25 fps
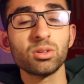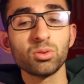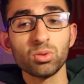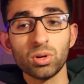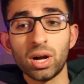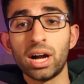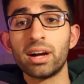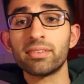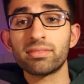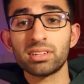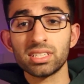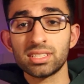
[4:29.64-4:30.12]
do
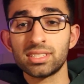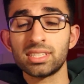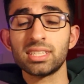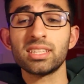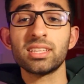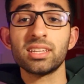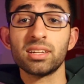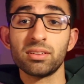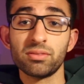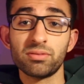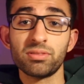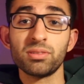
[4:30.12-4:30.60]
have to see
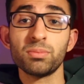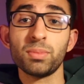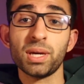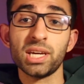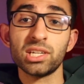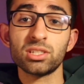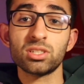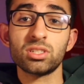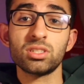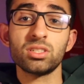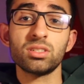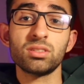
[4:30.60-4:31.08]
the
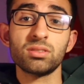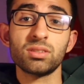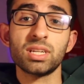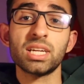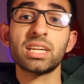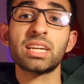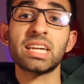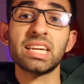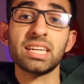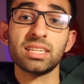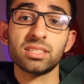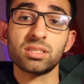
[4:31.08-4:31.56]
information
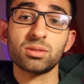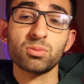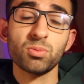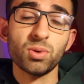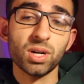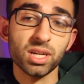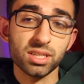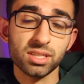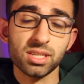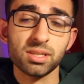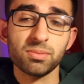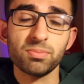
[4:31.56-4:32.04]
at least
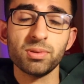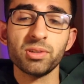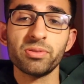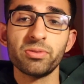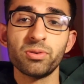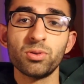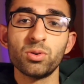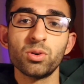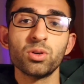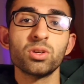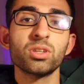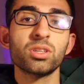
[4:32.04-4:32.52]
once
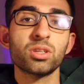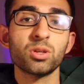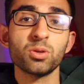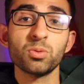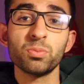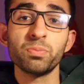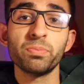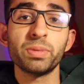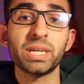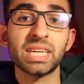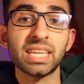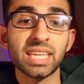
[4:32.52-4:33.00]
before you
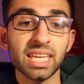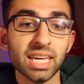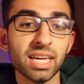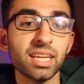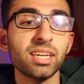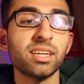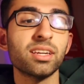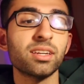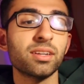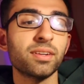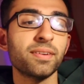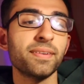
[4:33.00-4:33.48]

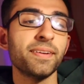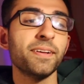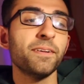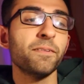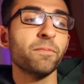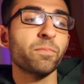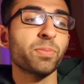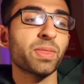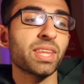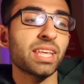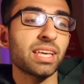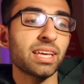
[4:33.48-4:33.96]
begin
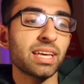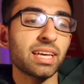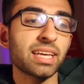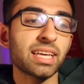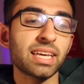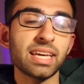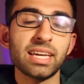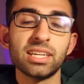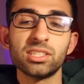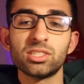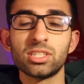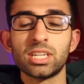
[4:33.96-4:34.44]

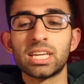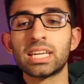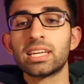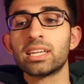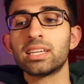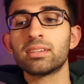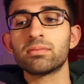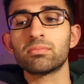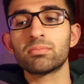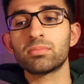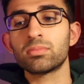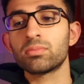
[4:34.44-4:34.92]
engaging
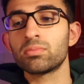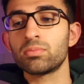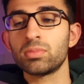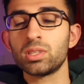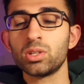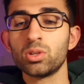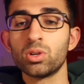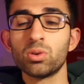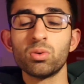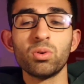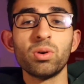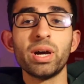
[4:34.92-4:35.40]
in,
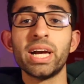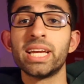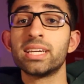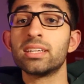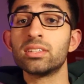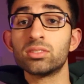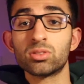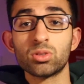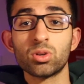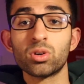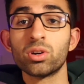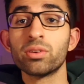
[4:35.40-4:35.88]
you know,
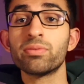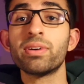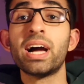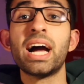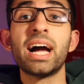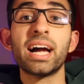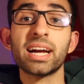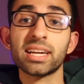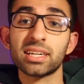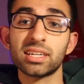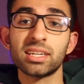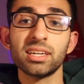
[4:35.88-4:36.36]
any sort of
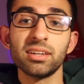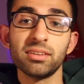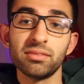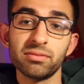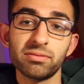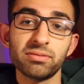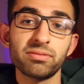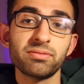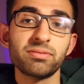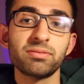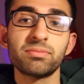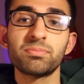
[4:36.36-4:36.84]

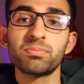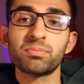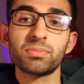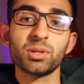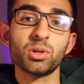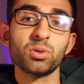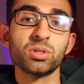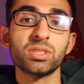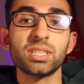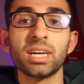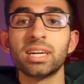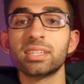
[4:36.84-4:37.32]
active
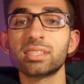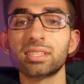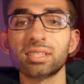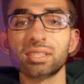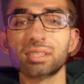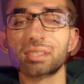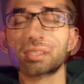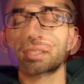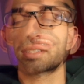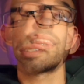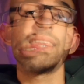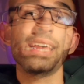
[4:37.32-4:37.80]

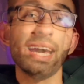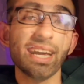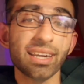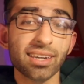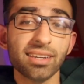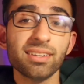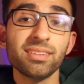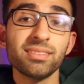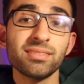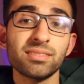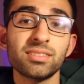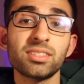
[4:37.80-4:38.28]
processes.
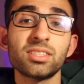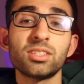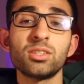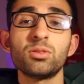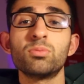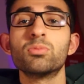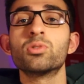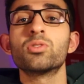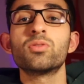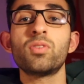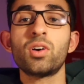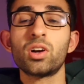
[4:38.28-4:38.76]
Then
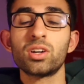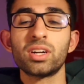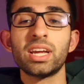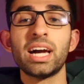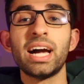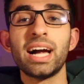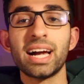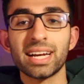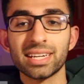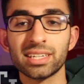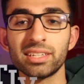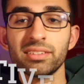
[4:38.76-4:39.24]
you move on to
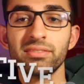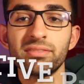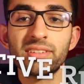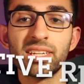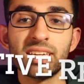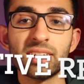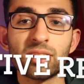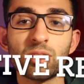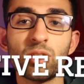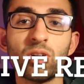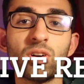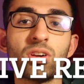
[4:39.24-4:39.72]
active
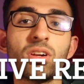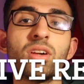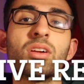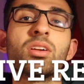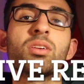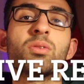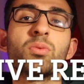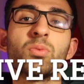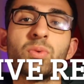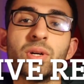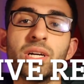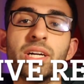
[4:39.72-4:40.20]
recall,
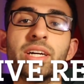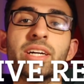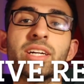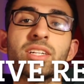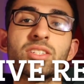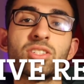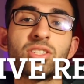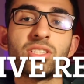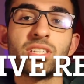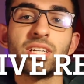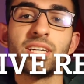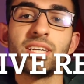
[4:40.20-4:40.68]

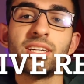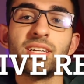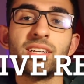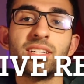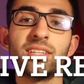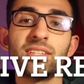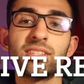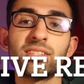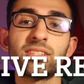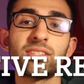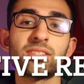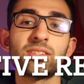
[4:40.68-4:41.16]
which
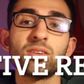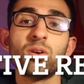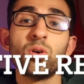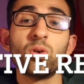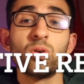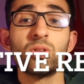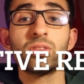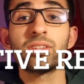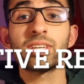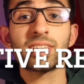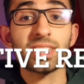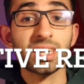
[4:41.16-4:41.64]
is
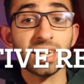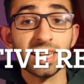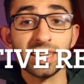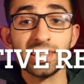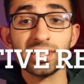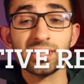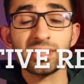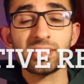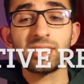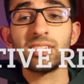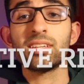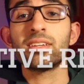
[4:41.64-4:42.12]
all the
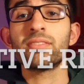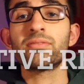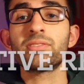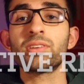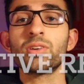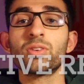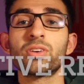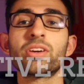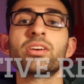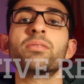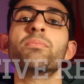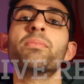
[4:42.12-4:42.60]
craze if
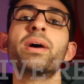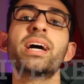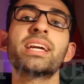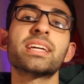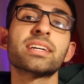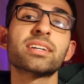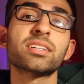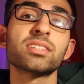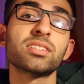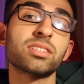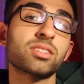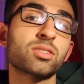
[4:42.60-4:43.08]
you're in
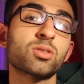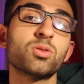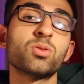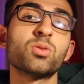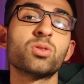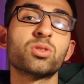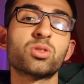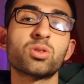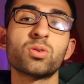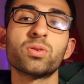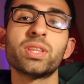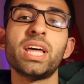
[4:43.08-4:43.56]
medical
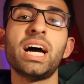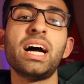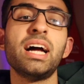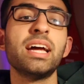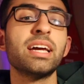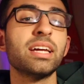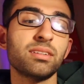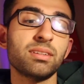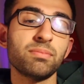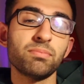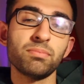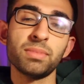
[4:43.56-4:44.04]
school. So that
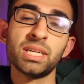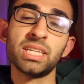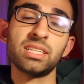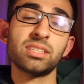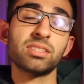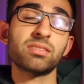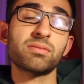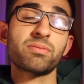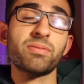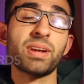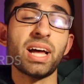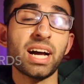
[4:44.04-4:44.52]

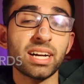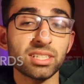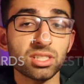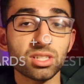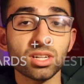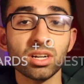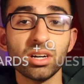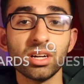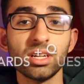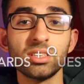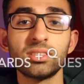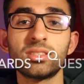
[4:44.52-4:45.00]
means
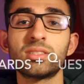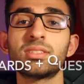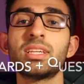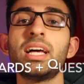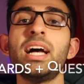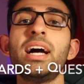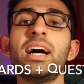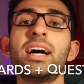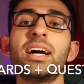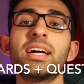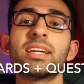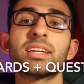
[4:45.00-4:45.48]

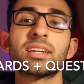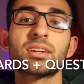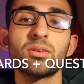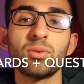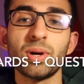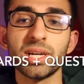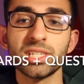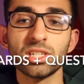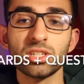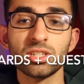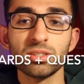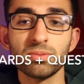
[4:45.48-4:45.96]
flashcards and
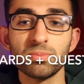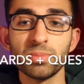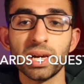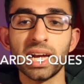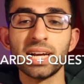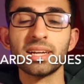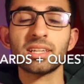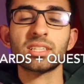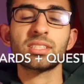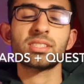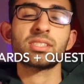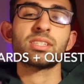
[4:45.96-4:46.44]
question
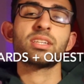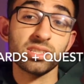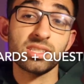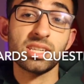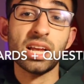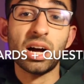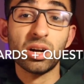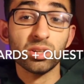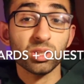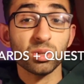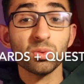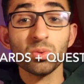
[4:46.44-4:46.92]
banks, because
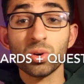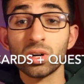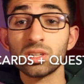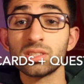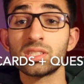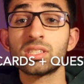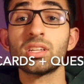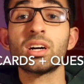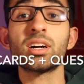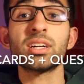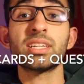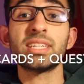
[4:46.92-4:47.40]
now you want
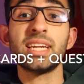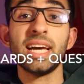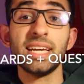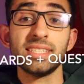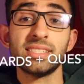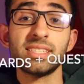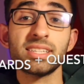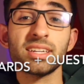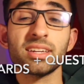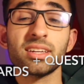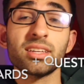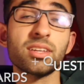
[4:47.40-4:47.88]
to start
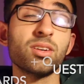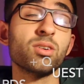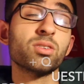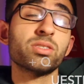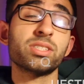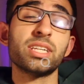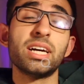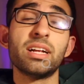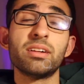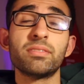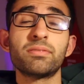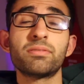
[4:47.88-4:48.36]
testing
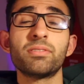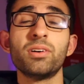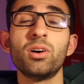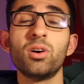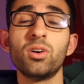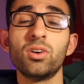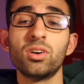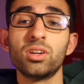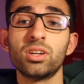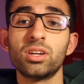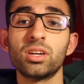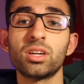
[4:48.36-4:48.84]
yourself
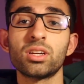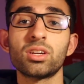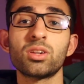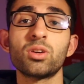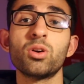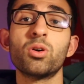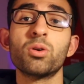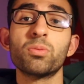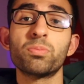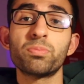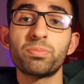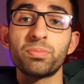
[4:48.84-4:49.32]
on
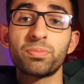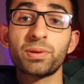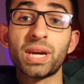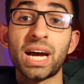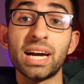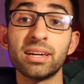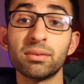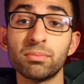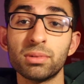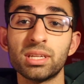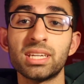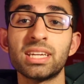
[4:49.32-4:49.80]
your
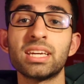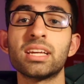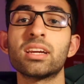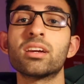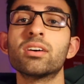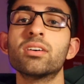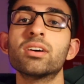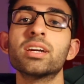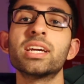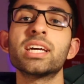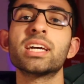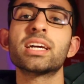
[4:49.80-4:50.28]
primary
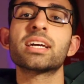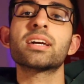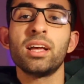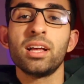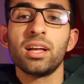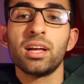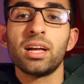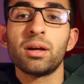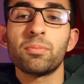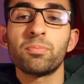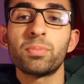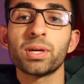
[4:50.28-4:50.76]
learning.
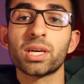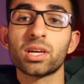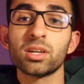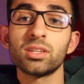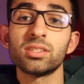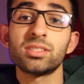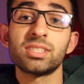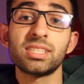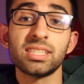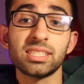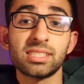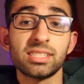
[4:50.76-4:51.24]

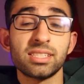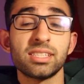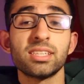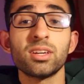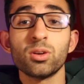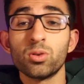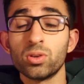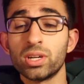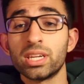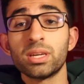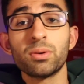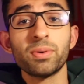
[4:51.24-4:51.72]
because this is
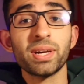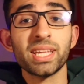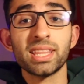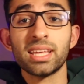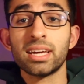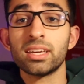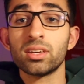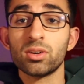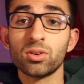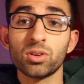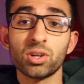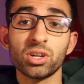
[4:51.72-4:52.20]
the only way
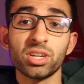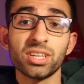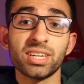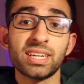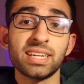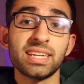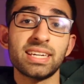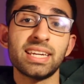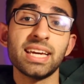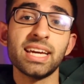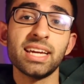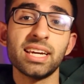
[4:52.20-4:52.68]
that you're going
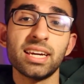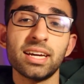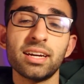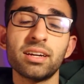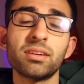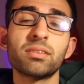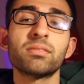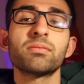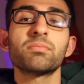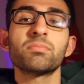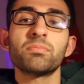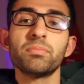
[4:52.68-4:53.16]
to retain
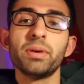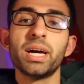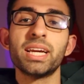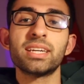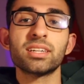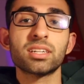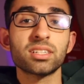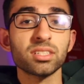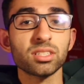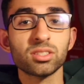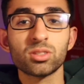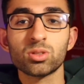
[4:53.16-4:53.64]
it.
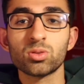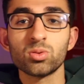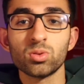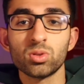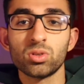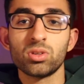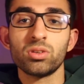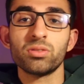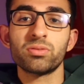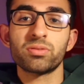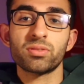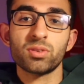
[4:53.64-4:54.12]
Medical
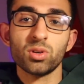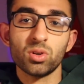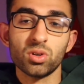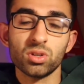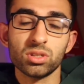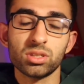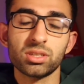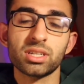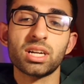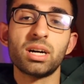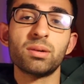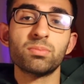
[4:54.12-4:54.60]
school, of
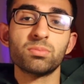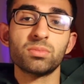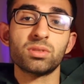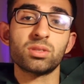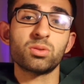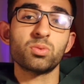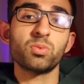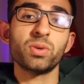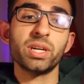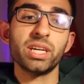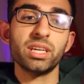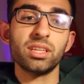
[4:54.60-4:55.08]
course,
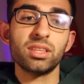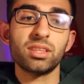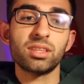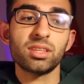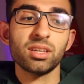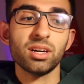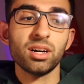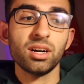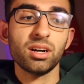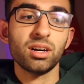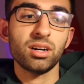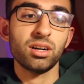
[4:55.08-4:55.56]
comes with
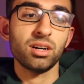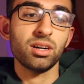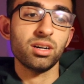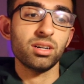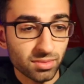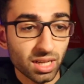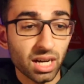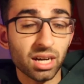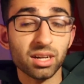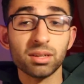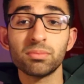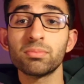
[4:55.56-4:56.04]

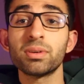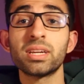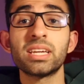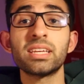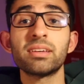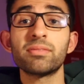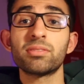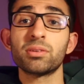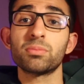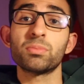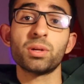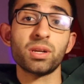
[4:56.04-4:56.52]
an
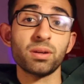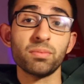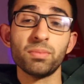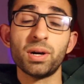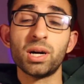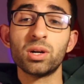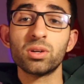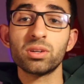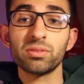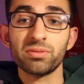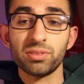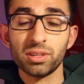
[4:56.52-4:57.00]
unbelievable
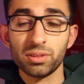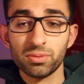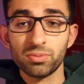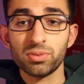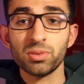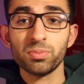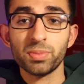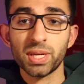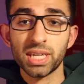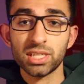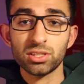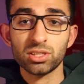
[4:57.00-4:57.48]
amount of
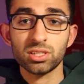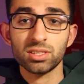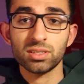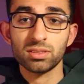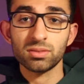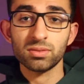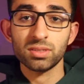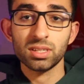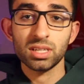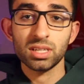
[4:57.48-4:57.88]
information,